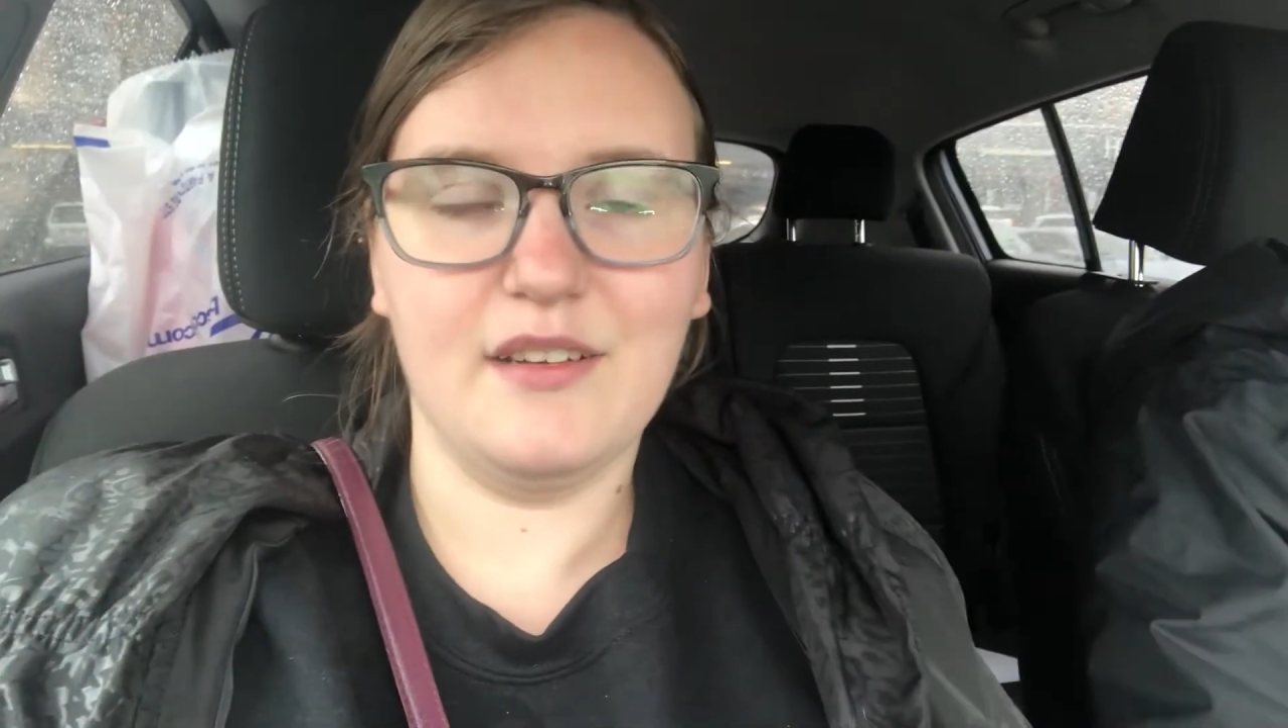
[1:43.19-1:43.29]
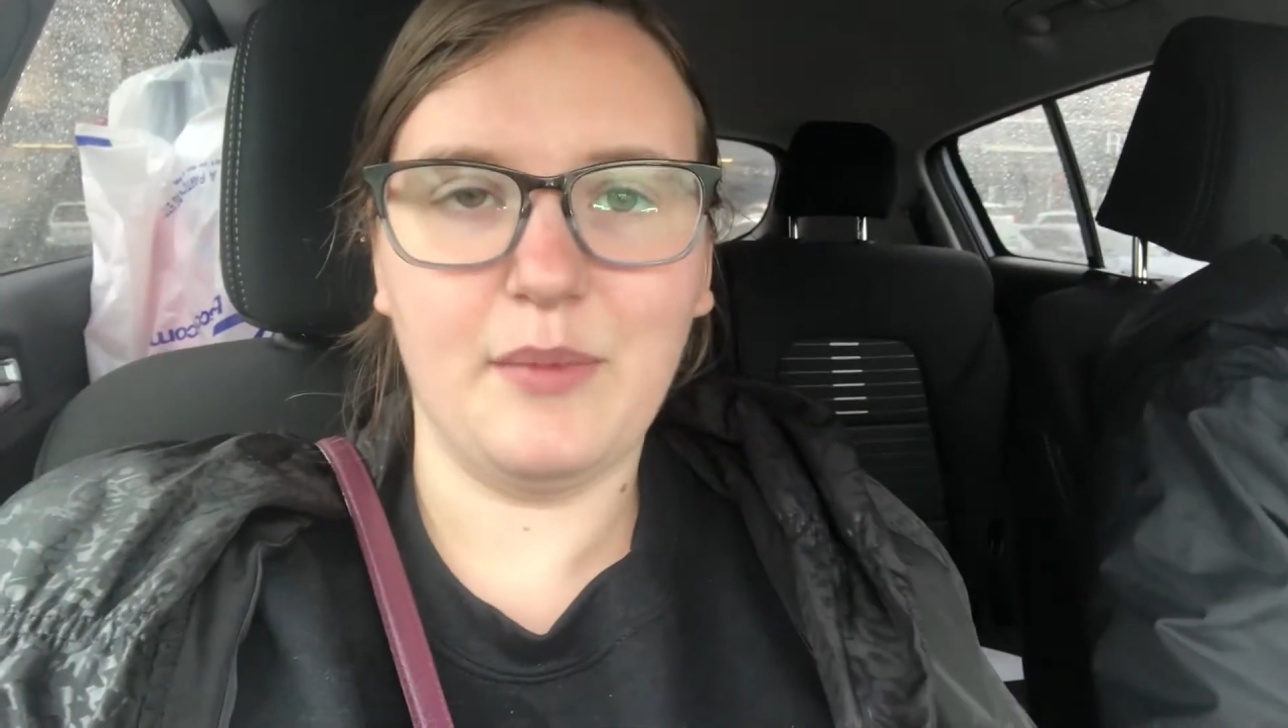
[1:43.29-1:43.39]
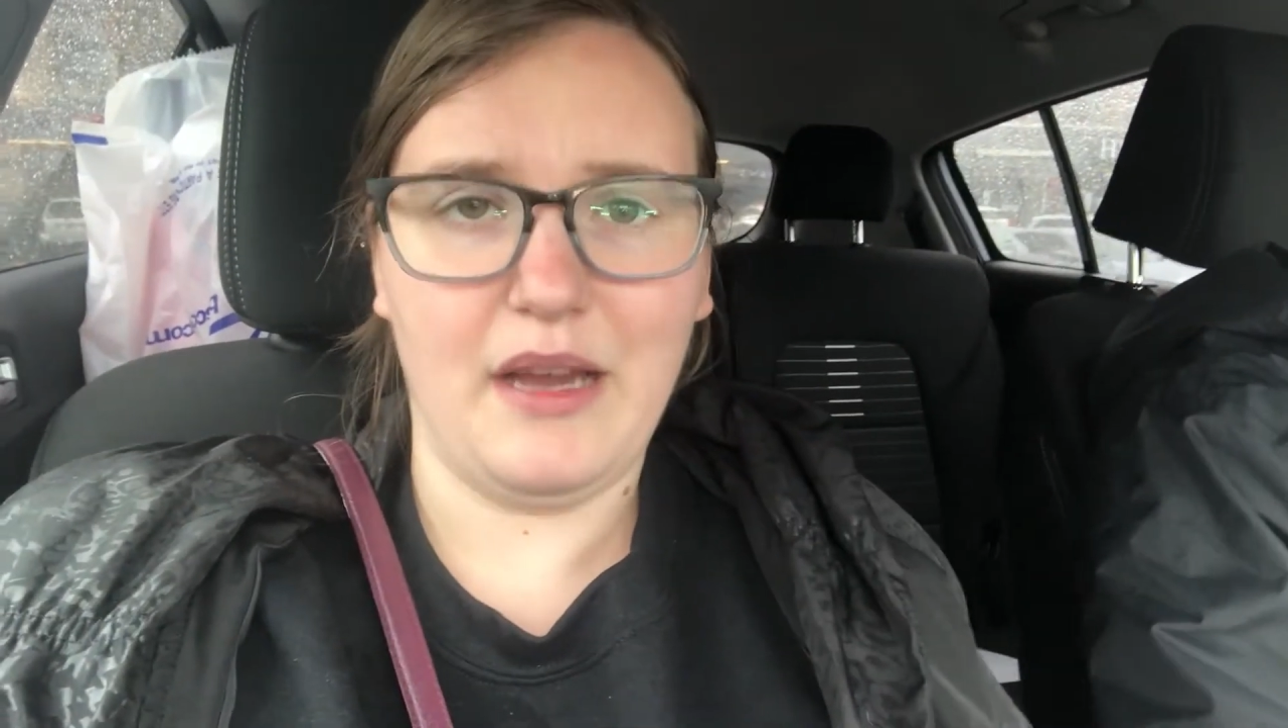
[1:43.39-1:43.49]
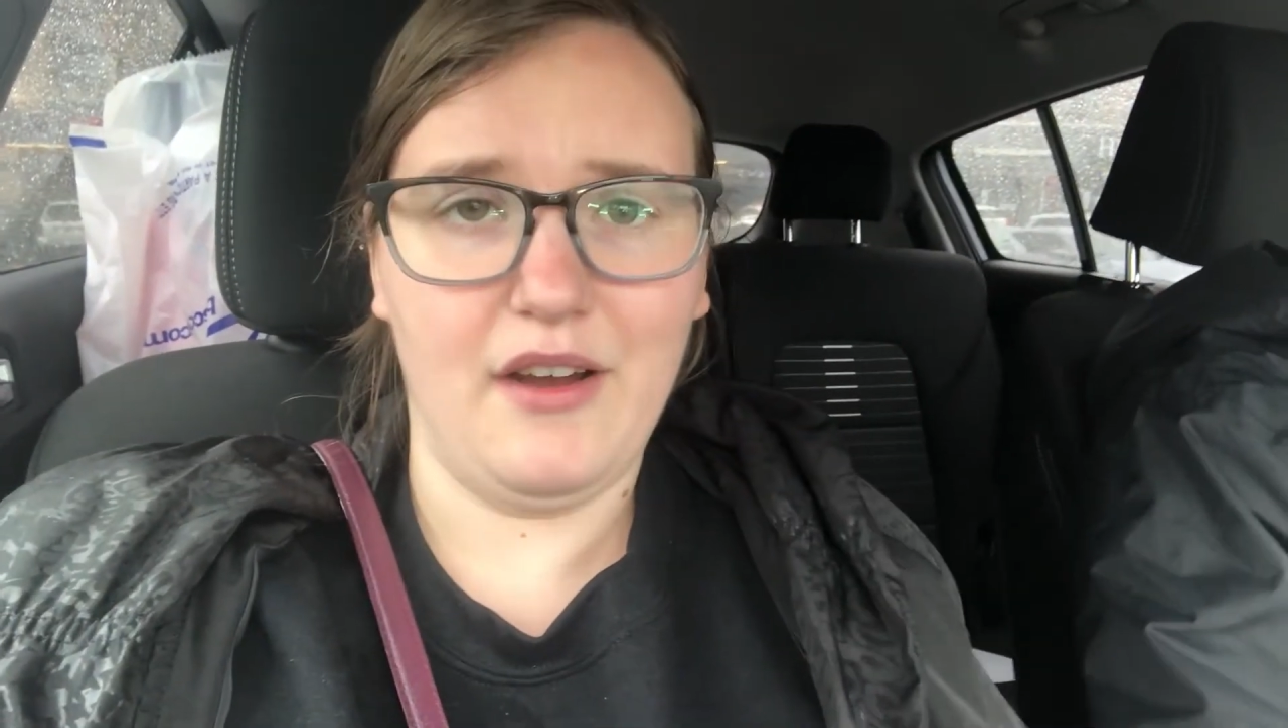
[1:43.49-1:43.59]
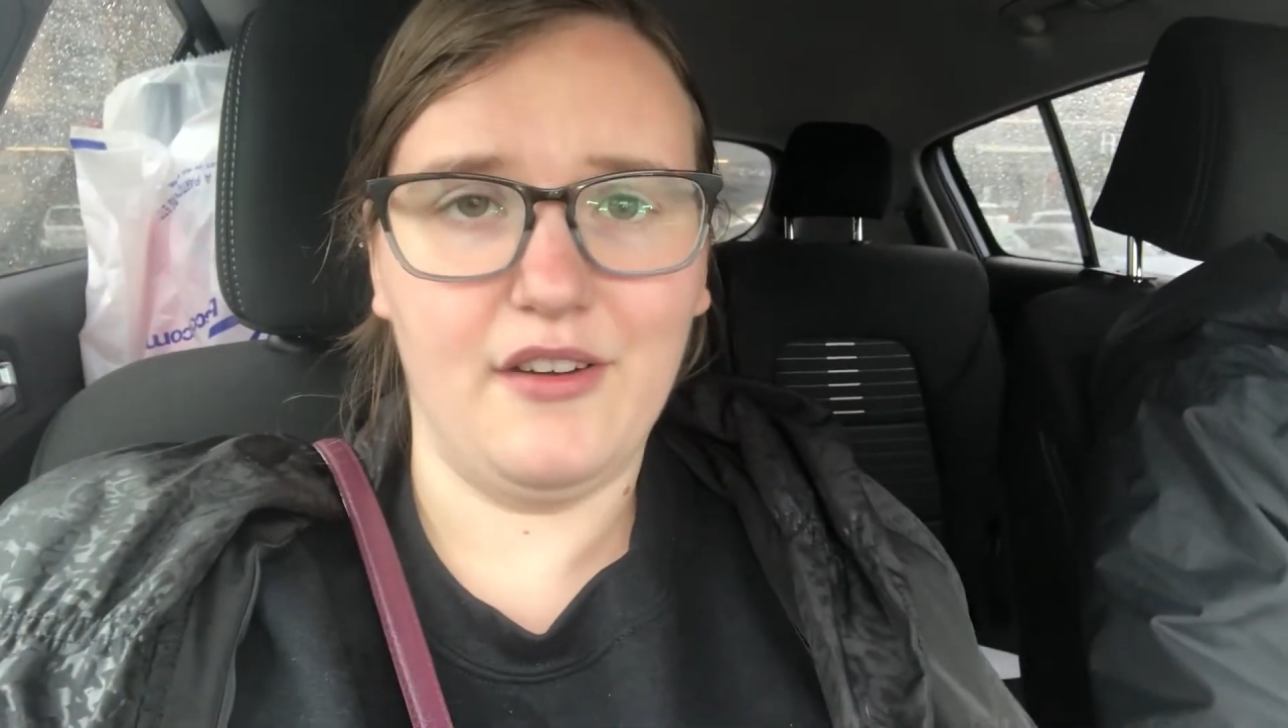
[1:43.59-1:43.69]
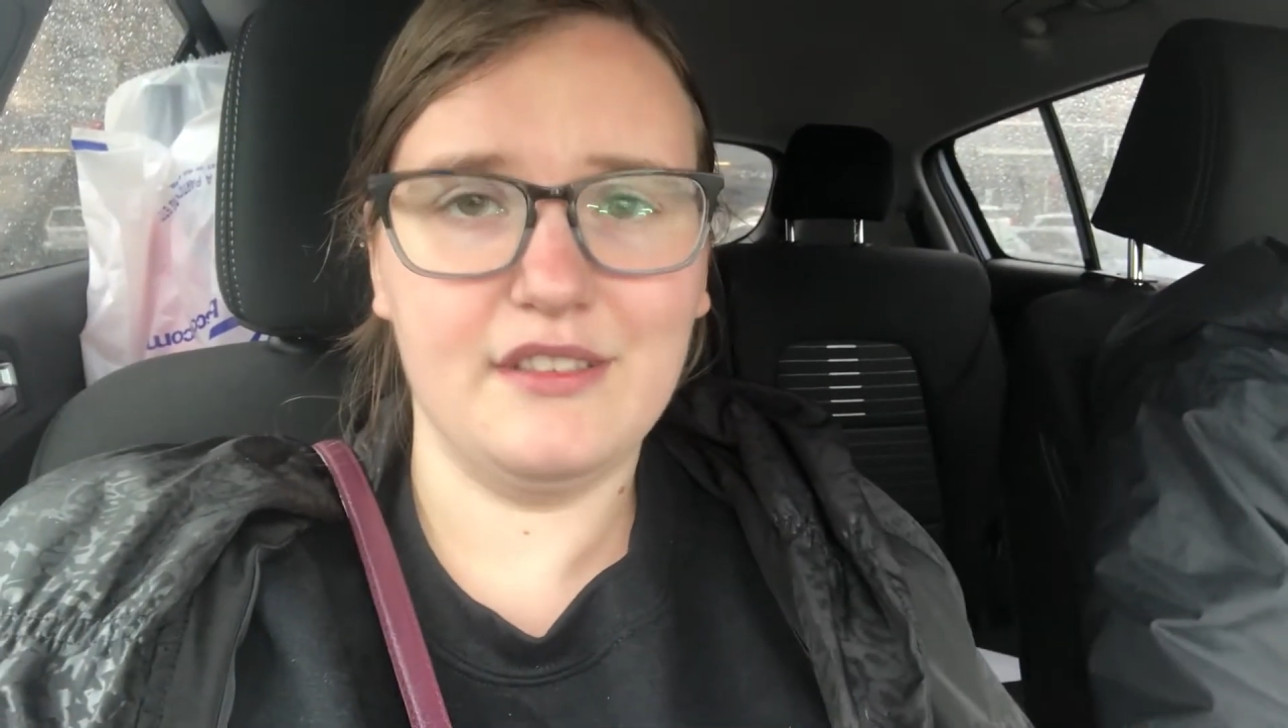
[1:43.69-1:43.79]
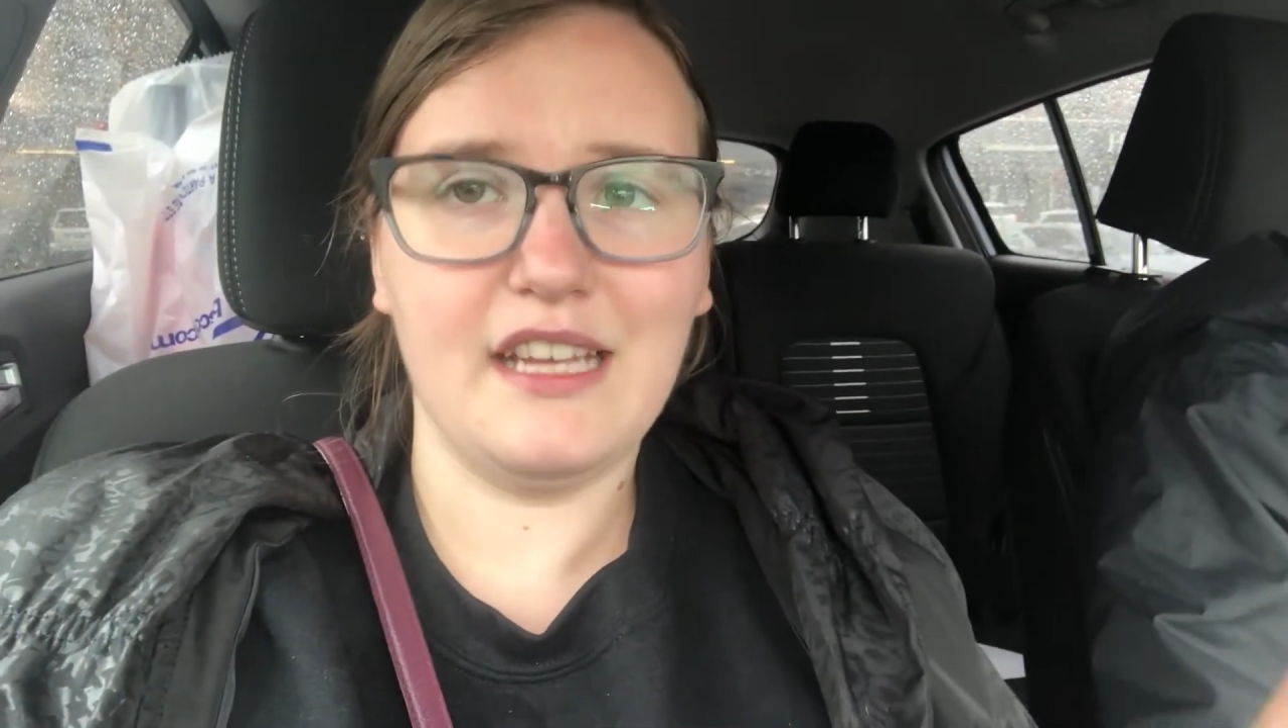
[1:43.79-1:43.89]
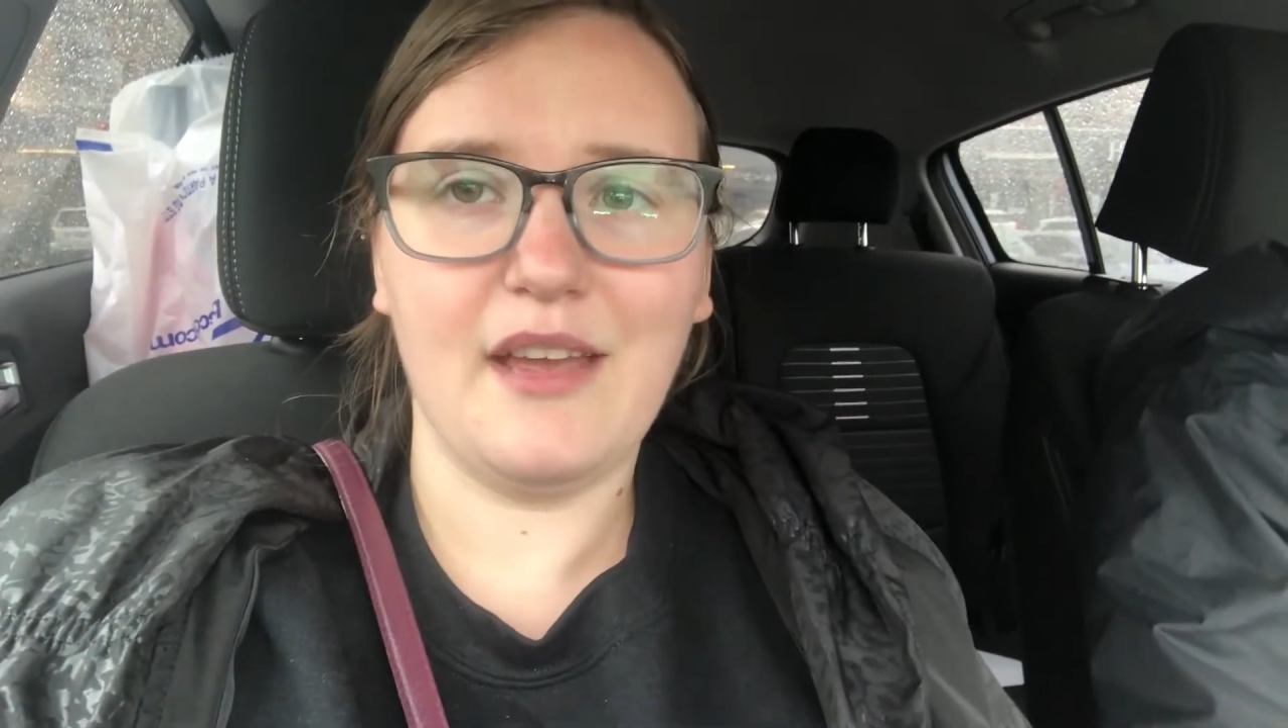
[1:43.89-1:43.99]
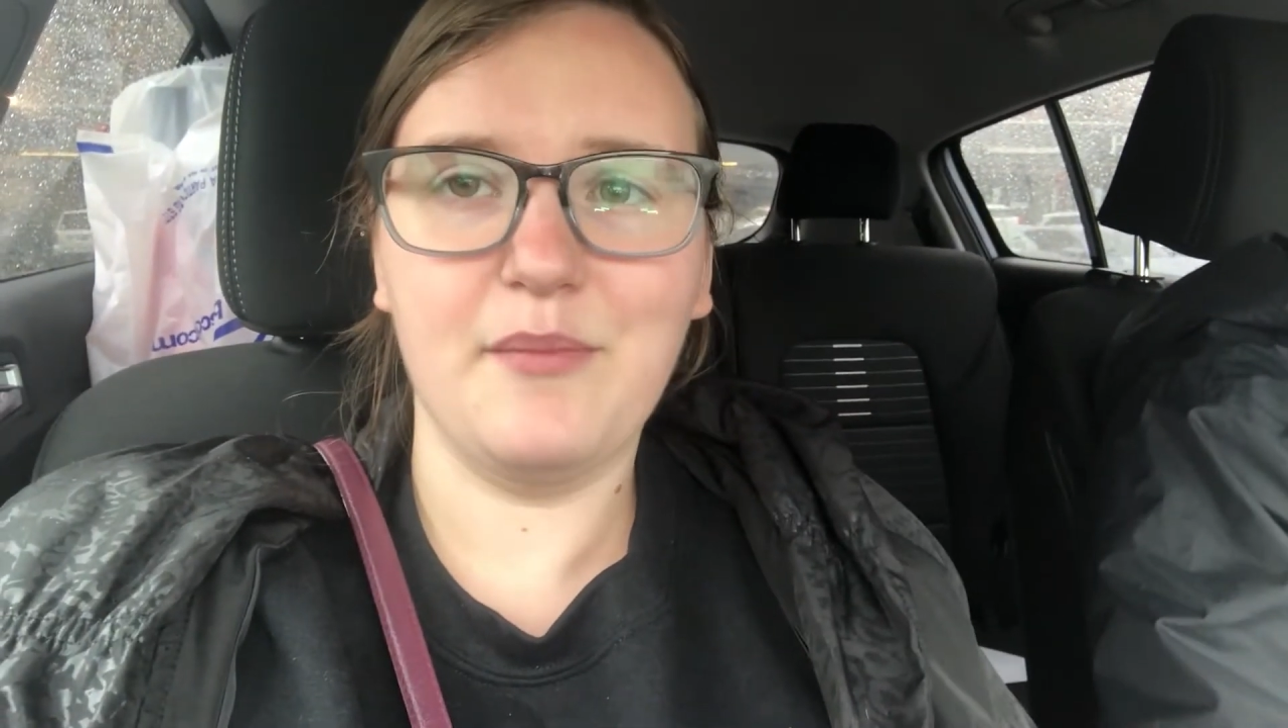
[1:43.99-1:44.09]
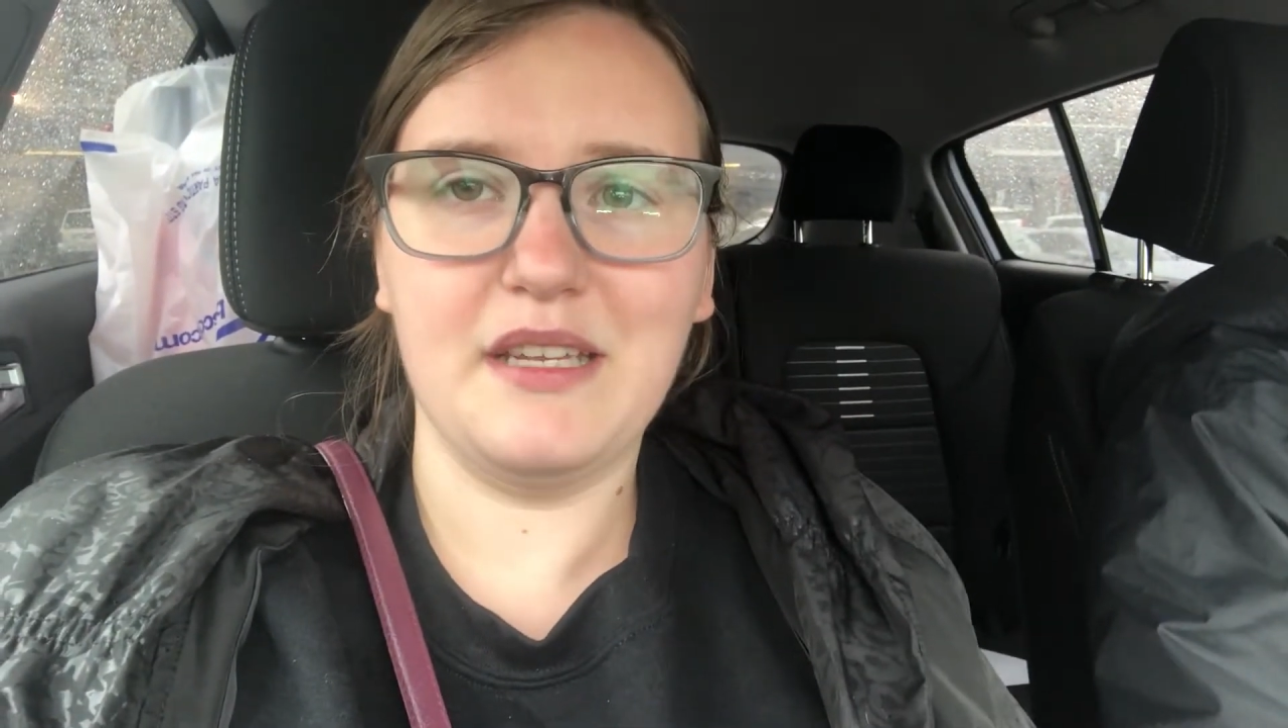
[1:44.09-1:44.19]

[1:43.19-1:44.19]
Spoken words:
about 10